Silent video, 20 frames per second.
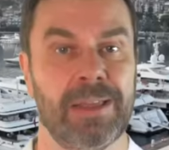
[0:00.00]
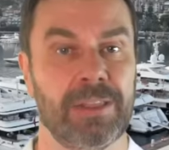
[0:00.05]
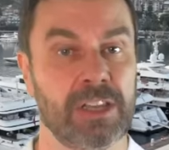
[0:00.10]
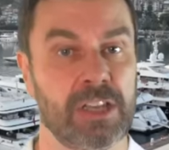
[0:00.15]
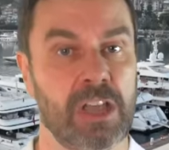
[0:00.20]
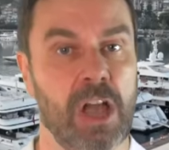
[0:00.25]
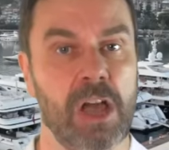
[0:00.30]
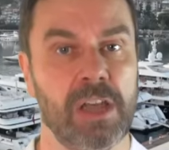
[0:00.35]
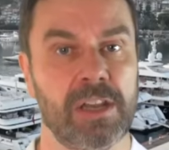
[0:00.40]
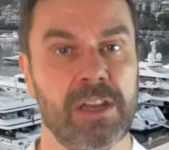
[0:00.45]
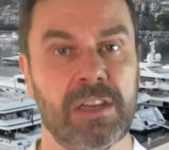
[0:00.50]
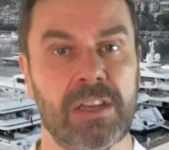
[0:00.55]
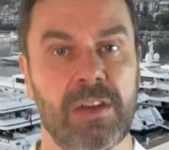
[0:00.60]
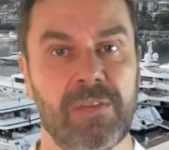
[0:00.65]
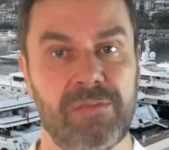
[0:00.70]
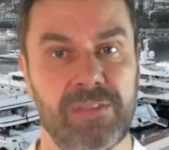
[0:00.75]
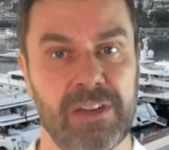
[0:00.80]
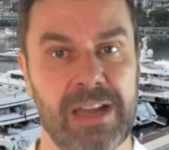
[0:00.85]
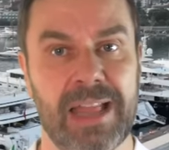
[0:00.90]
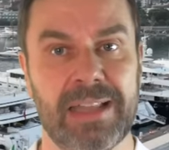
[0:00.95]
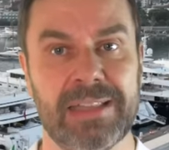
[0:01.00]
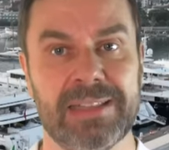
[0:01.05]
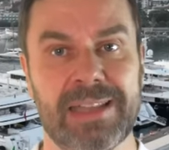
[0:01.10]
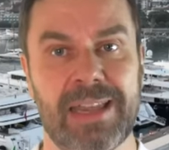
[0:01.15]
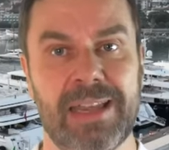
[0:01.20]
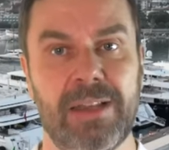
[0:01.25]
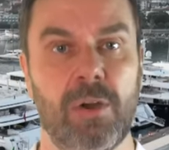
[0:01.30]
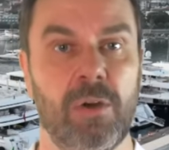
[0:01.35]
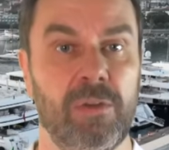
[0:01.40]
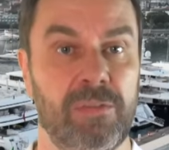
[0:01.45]
the Guardia di
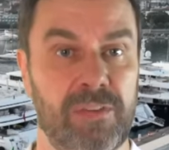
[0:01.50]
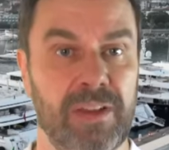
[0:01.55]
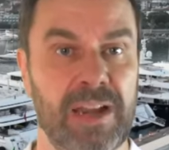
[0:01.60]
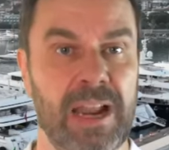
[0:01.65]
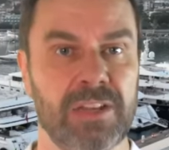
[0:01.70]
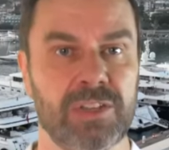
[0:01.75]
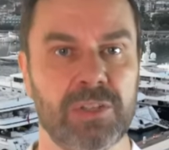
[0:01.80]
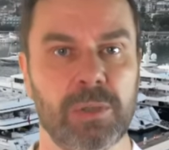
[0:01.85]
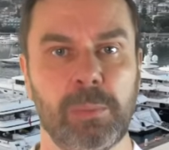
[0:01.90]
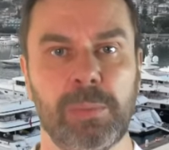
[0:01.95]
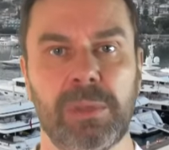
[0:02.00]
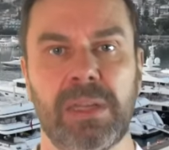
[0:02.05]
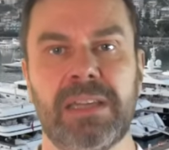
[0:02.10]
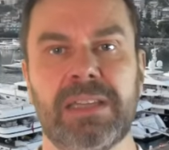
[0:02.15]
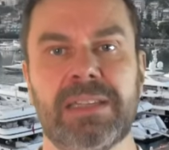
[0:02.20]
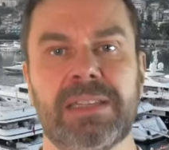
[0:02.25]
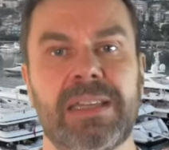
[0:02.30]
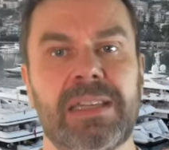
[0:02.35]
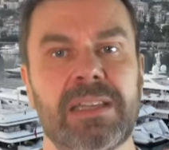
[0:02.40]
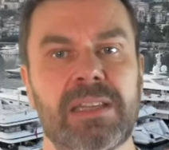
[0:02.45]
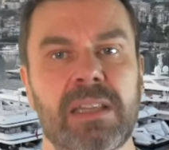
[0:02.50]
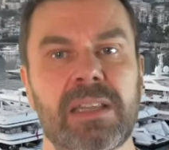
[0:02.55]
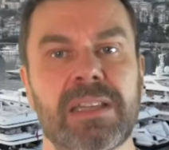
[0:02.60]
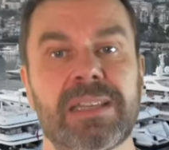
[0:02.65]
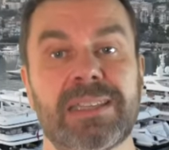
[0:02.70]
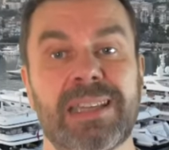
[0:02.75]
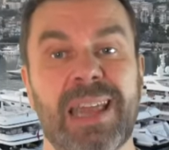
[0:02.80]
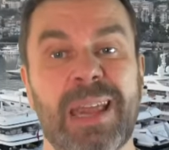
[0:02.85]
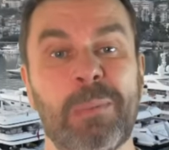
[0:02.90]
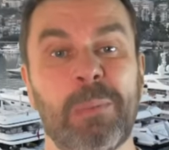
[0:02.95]
Finanza, or financial police, these are the
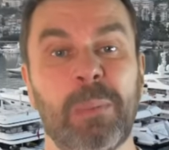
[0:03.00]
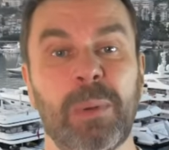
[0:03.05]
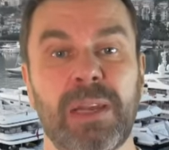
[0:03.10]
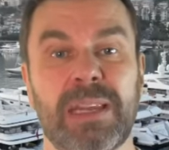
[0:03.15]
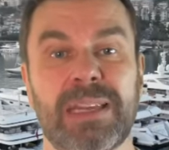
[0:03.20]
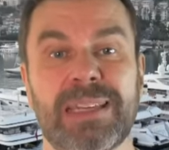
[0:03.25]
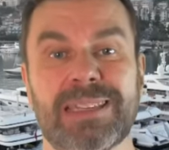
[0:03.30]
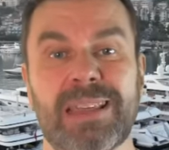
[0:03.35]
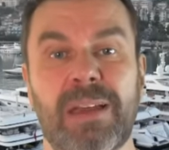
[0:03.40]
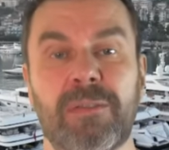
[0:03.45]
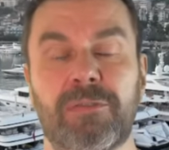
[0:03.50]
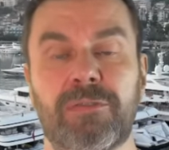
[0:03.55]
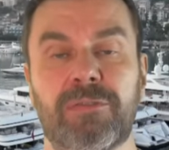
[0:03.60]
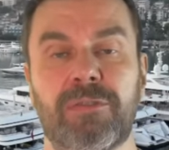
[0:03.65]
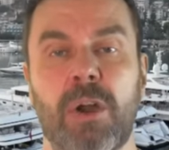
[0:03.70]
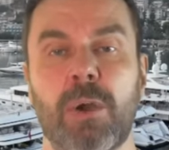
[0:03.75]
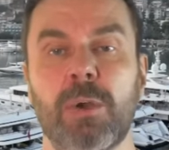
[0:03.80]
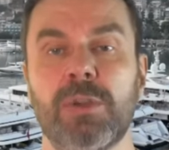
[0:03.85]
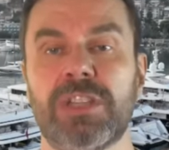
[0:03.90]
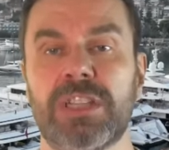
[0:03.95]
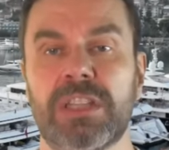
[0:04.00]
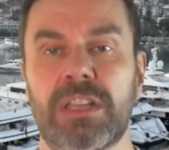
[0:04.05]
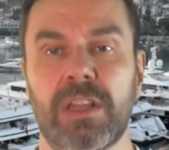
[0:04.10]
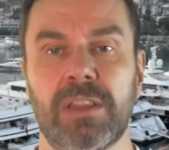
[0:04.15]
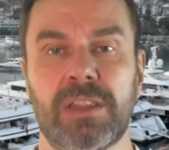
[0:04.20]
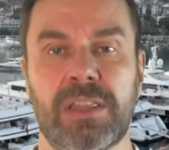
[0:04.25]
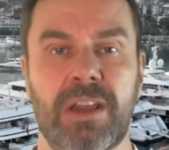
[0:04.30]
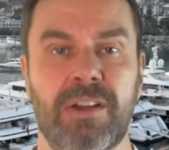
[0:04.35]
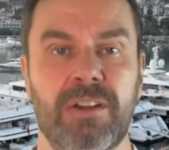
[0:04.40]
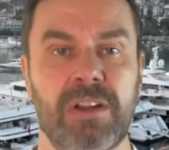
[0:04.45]
same police that froze the
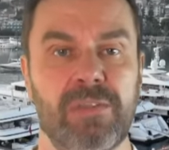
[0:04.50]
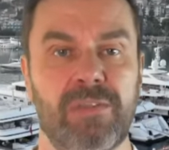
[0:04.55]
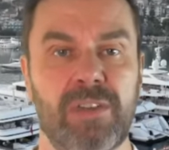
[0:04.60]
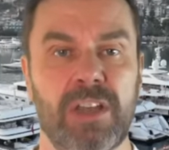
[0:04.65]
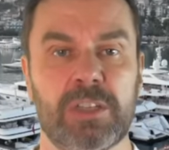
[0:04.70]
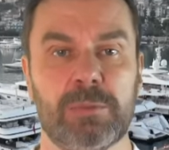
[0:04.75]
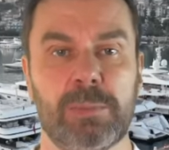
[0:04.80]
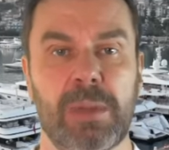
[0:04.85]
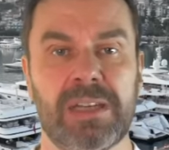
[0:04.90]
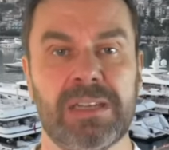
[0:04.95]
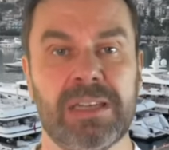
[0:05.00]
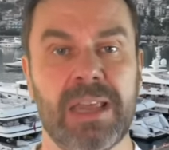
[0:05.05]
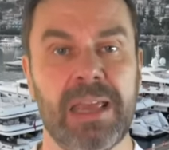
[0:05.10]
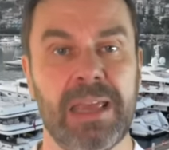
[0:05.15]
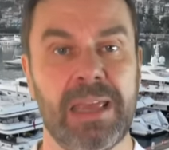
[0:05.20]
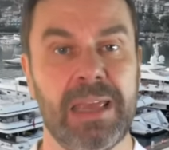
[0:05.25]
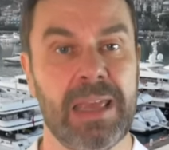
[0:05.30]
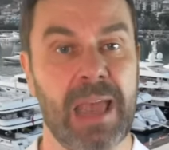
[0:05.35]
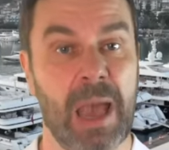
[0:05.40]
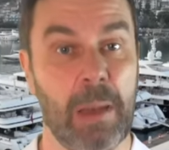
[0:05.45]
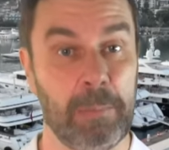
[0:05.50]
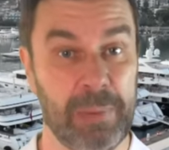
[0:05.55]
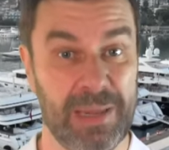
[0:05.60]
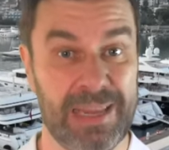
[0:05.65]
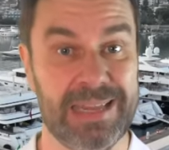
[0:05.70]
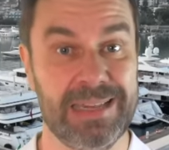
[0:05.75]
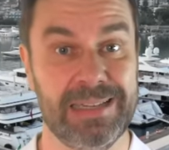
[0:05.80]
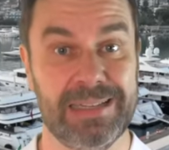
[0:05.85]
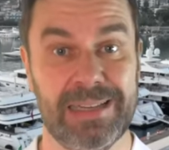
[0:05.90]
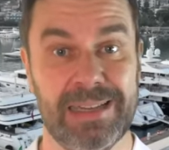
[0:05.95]
yacht there in the first place,
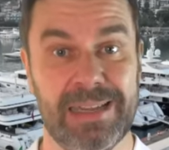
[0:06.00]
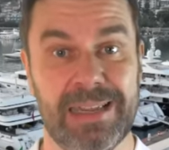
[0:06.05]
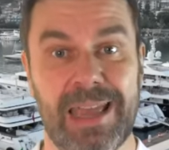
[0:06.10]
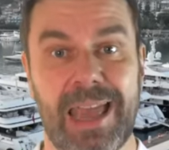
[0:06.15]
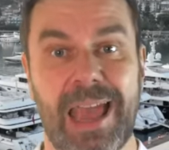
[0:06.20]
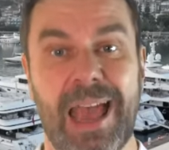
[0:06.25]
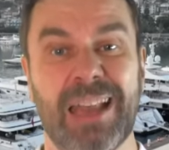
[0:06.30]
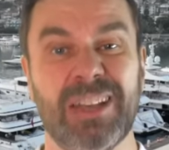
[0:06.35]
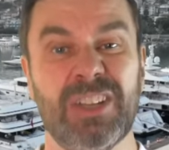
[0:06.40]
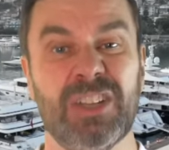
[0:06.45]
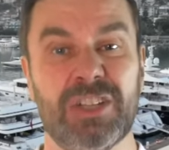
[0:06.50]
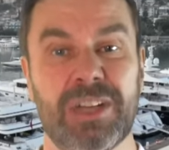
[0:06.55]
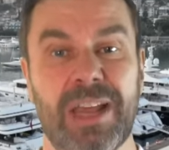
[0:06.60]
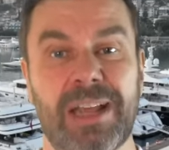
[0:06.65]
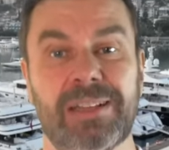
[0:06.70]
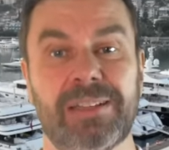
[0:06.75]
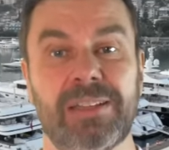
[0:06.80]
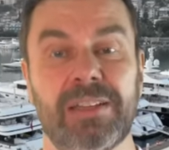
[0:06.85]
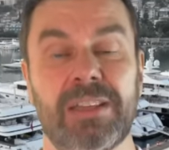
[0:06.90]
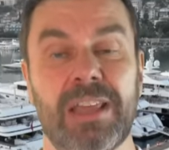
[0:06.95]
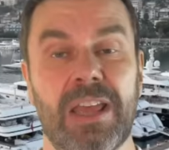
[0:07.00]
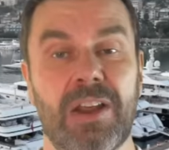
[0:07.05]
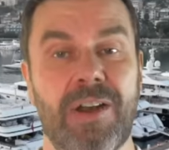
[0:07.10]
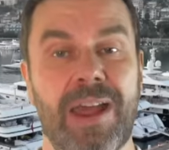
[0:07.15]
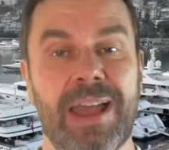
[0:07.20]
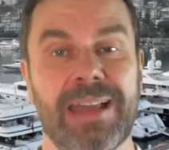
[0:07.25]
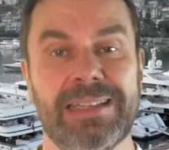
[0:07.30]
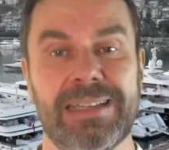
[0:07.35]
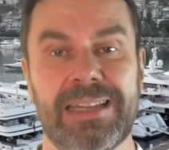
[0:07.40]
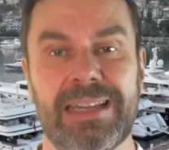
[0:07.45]
appeared and checked their
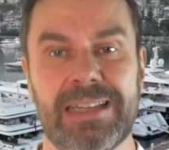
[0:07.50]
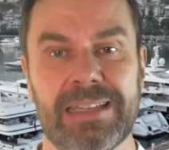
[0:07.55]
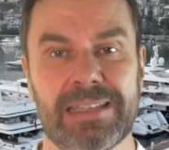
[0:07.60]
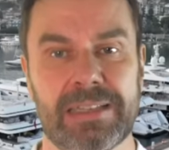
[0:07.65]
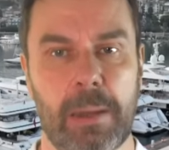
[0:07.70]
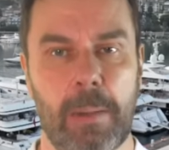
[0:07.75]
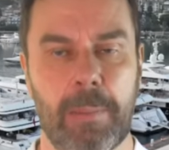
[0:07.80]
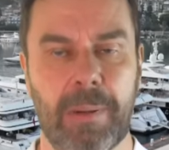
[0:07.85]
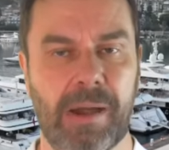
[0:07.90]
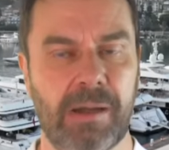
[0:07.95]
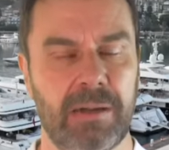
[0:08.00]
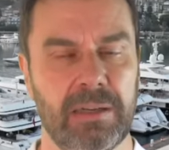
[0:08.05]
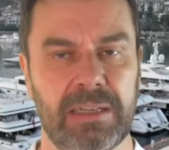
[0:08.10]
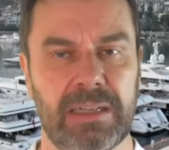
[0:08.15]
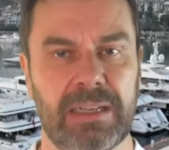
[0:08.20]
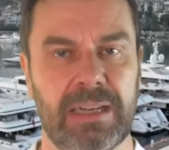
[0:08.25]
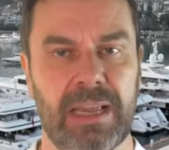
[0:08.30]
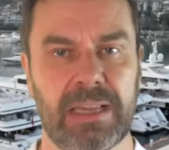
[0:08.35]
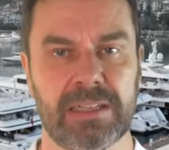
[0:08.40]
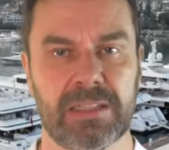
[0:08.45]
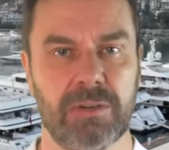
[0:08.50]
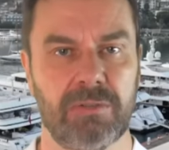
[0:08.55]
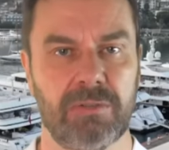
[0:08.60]
IDs, apparently as a